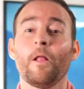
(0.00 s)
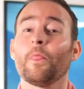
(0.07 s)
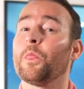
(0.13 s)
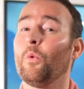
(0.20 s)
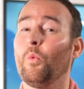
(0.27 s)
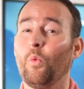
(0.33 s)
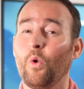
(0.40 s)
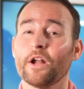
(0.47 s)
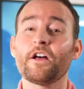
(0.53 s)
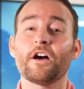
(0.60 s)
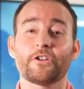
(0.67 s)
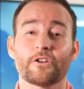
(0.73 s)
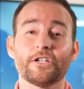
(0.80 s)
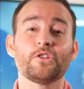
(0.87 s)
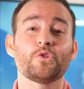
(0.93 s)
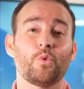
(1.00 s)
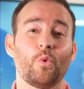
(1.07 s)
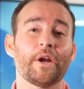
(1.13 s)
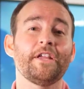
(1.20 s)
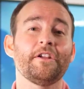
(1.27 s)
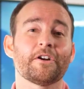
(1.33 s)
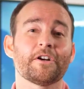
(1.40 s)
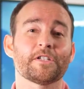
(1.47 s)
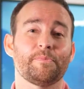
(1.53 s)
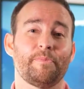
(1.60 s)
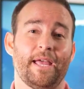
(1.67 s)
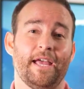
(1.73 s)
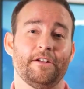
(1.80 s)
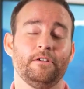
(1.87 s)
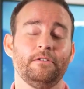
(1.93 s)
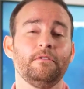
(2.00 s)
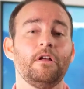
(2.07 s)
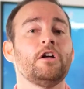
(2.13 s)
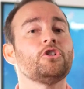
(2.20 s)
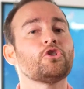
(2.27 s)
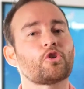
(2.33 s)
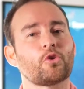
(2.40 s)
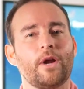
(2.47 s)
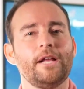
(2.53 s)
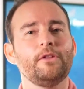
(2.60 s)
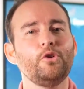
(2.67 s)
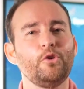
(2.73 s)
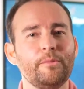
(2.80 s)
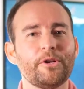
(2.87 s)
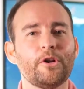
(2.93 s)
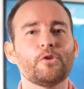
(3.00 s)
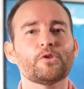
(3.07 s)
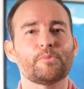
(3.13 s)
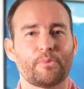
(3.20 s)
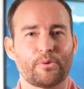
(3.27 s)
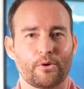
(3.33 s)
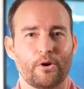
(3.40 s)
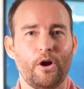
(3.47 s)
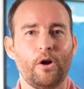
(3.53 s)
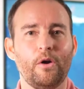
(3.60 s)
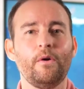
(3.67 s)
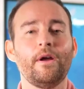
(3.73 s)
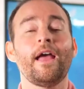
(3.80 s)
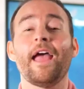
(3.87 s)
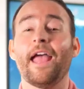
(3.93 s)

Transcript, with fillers: the 120Hz panel, Triluminos Pro,